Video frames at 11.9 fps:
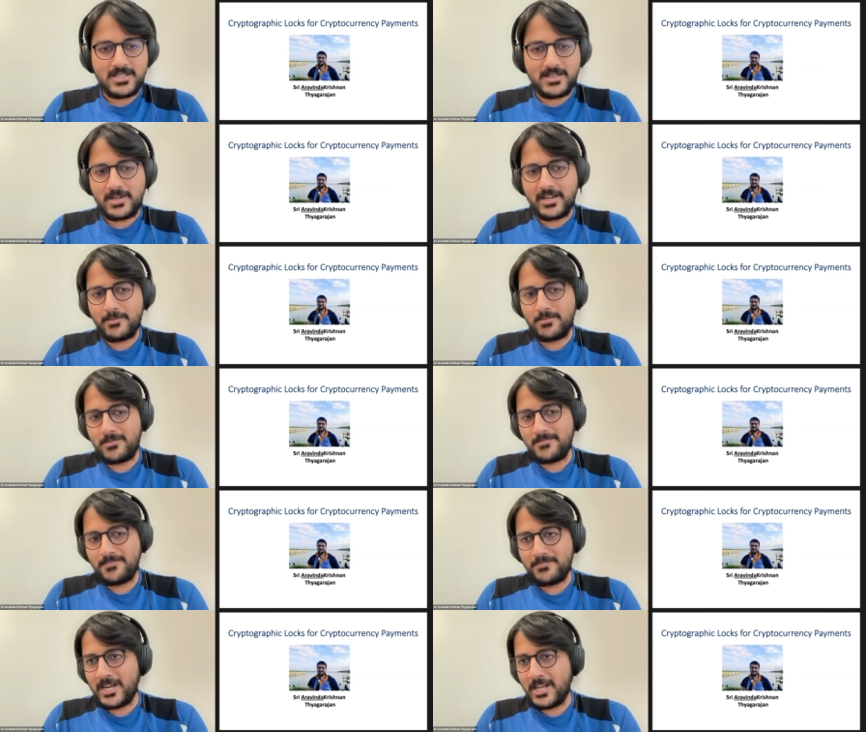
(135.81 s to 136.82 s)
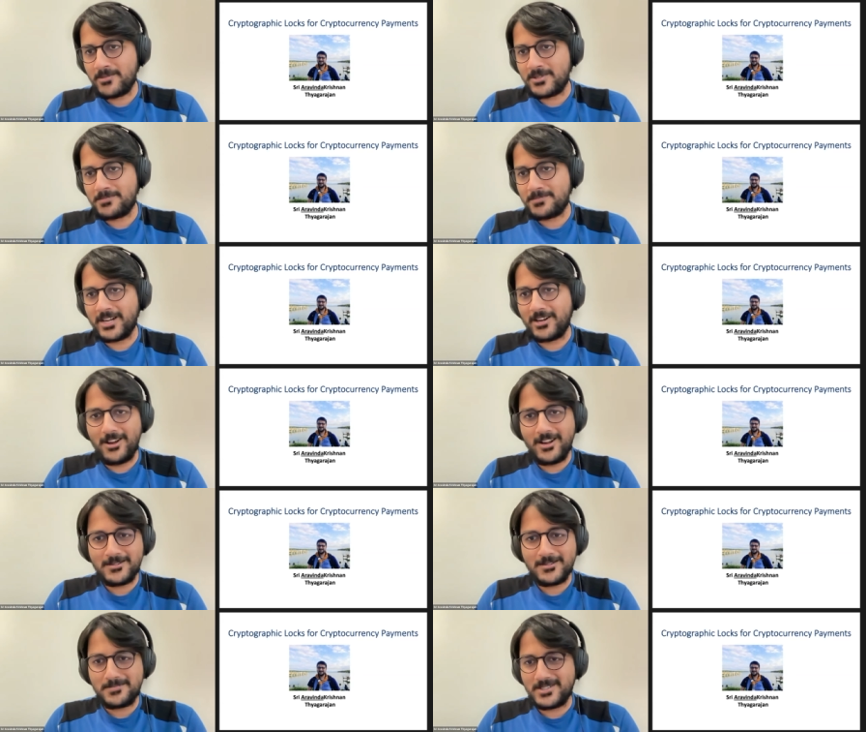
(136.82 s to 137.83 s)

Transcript: It's my my name is pretty long,